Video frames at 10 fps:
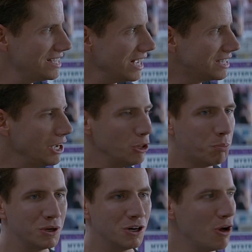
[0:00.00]
got killer
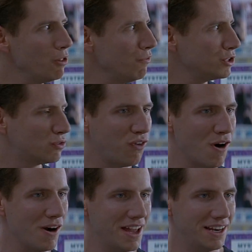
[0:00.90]
printed all over his
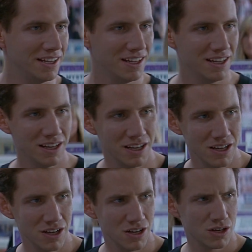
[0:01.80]
forehead.
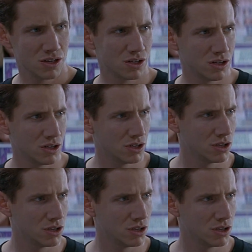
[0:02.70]
Okay.